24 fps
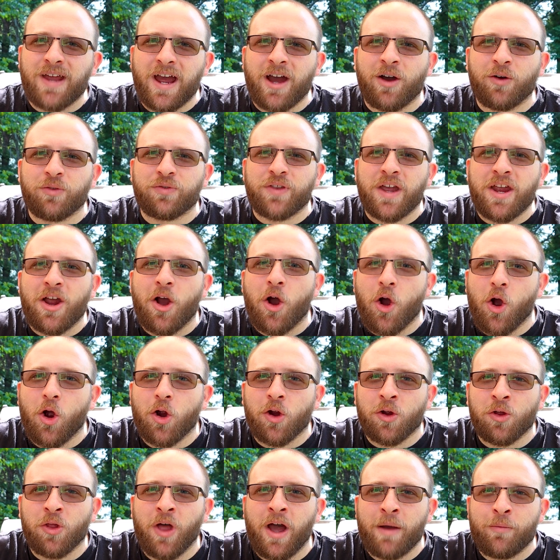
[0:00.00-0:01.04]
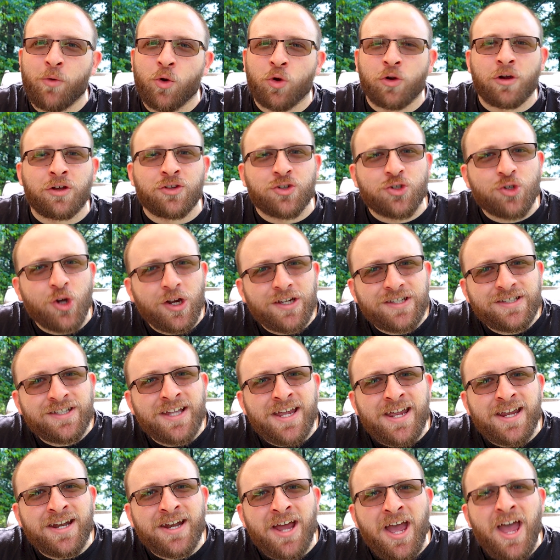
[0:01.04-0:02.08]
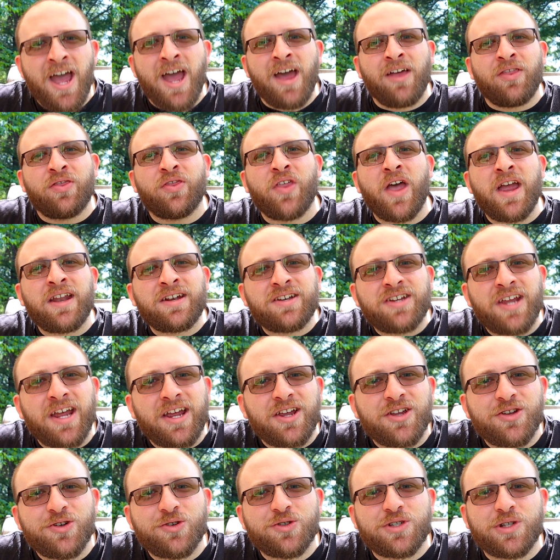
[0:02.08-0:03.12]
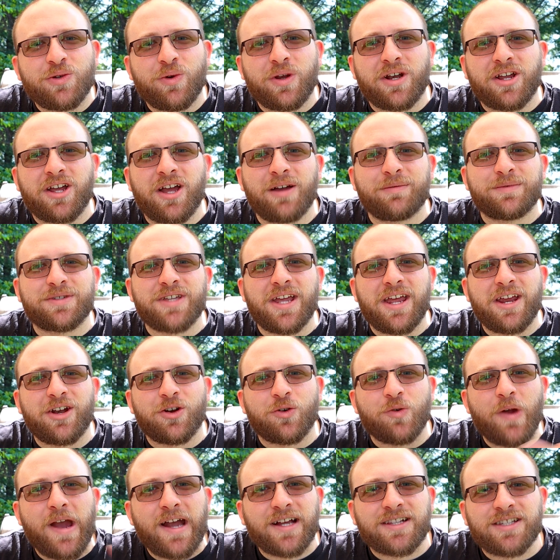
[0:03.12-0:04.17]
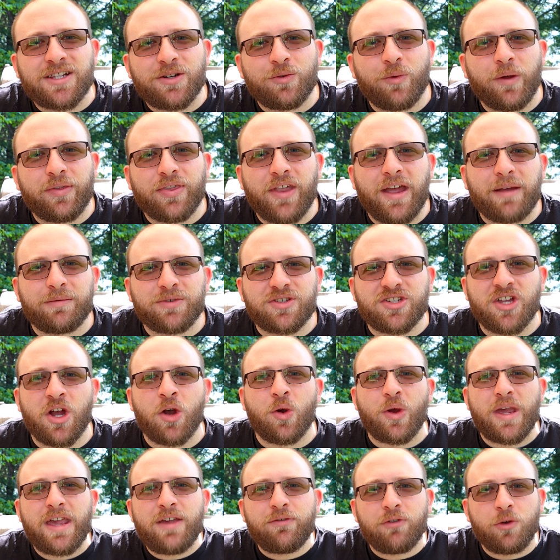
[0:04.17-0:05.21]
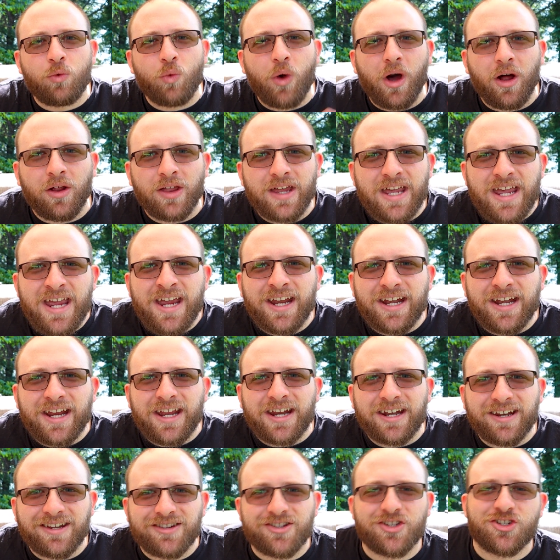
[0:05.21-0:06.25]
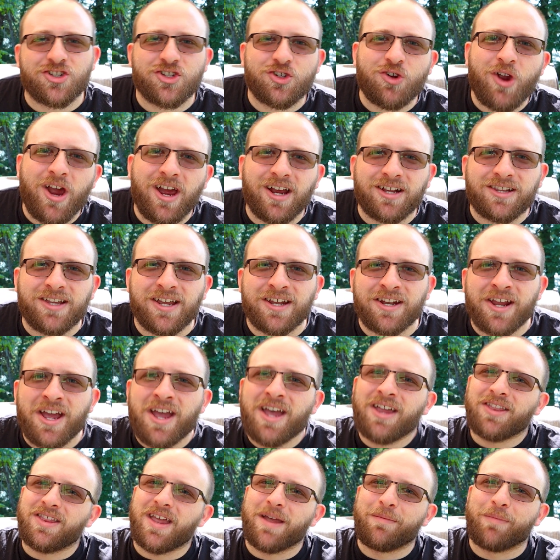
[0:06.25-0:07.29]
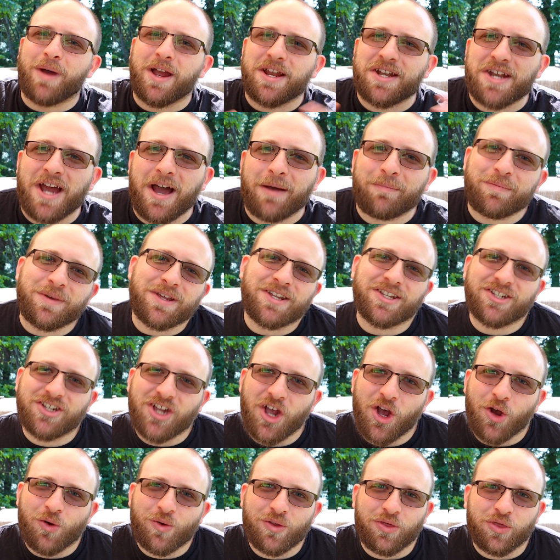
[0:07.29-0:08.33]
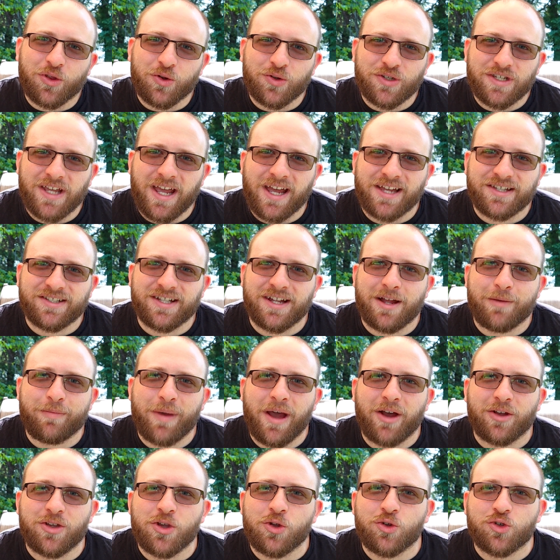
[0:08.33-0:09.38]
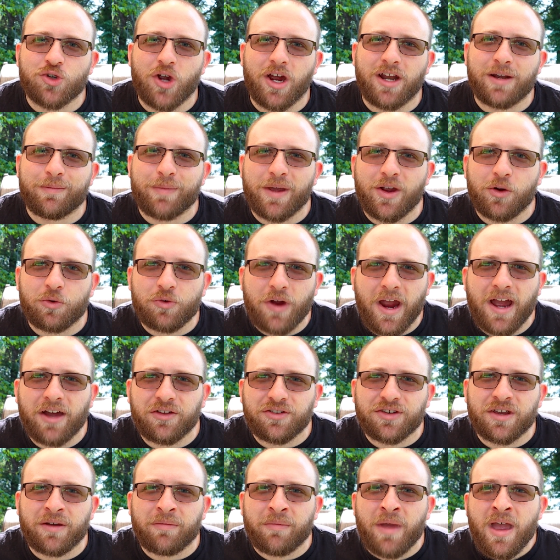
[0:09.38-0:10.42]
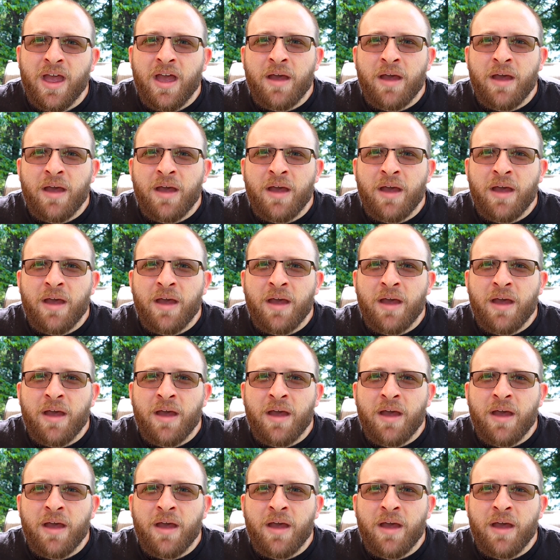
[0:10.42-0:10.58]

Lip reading: Now, they are a lot more untrusting than Tegus when it comes to interacting with them, so even while eating and distracted, they might not be so enthusiastic about you trying to be around them.